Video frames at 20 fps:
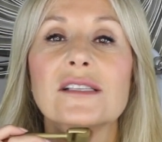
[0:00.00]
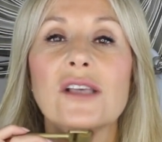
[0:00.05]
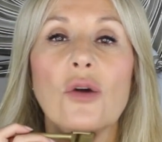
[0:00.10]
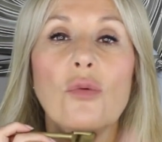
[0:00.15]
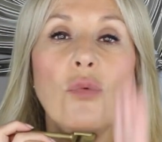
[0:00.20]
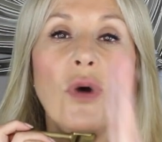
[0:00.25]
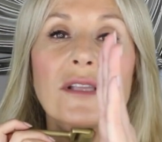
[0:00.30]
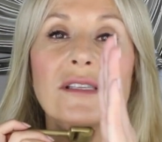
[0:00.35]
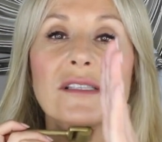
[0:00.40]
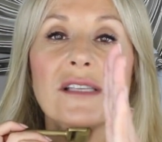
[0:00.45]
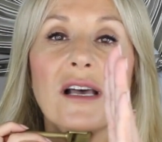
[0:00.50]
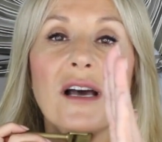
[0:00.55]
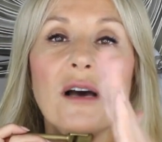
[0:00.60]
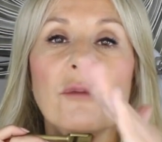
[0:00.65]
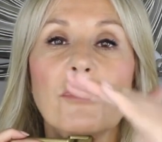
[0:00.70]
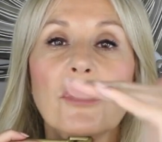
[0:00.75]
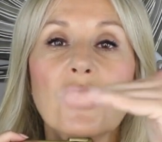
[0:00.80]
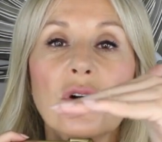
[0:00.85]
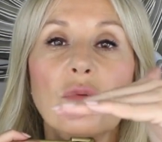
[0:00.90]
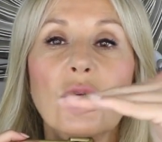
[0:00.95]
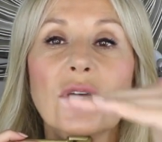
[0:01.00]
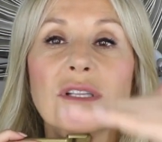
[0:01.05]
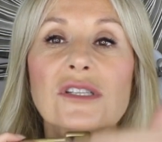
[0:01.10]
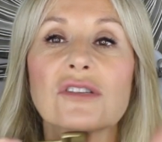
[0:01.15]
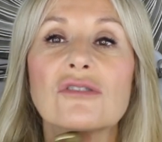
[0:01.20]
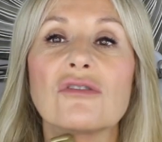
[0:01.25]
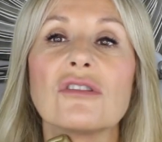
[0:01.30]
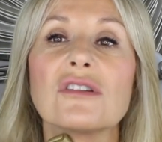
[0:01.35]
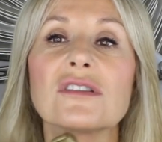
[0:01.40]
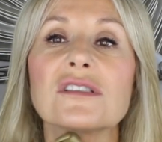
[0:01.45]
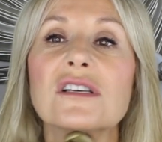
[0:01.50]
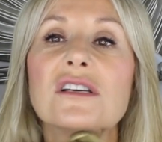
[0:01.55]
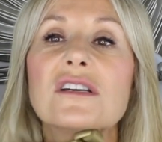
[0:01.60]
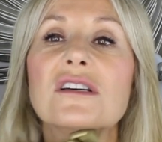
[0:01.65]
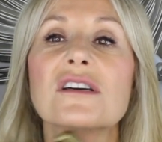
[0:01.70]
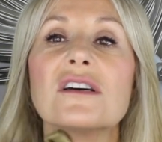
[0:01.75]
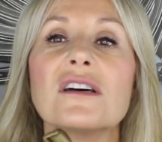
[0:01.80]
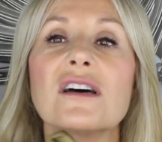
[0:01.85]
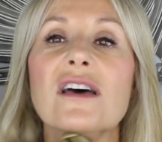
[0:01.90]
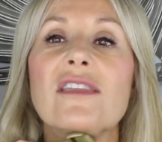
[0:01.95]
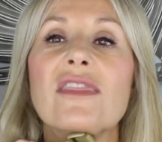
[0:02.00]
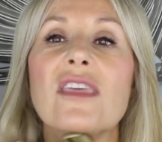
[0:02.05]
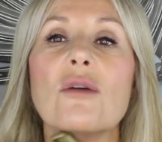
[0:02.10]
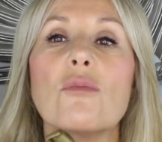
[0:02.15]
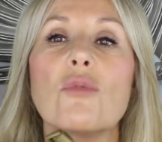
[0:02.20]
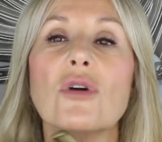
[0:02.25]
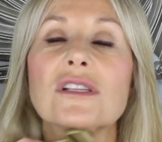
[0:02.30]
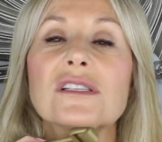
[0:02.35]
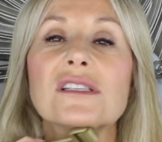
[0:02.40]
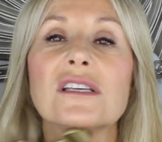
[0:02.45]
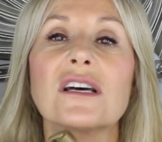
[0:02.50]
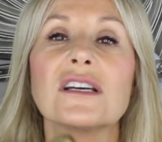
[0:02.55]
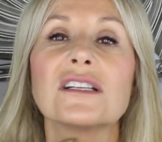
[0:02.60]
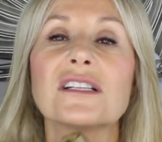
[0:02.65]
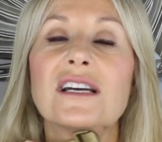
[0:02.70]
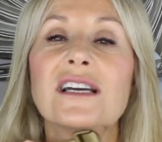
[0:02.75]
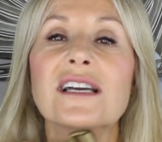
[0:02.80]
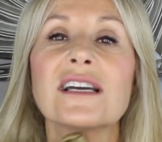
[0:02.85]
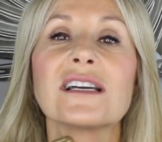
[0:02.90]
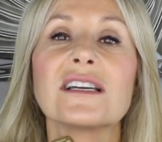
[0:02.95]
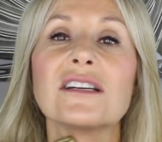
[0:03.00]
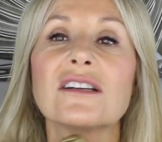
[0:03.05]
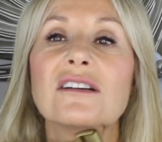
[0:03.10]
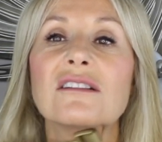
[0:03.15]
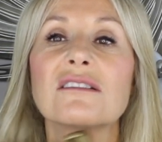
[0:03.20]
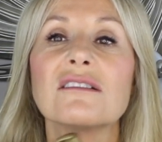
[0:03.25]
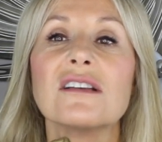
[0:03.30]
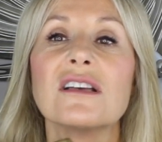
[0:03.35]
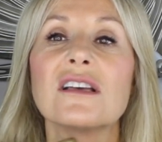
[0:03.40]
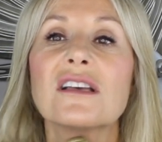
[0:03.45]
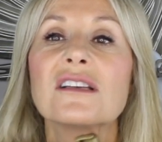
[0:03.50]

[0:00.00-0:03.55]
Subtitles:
So once up, once across, and then once at a diagonal.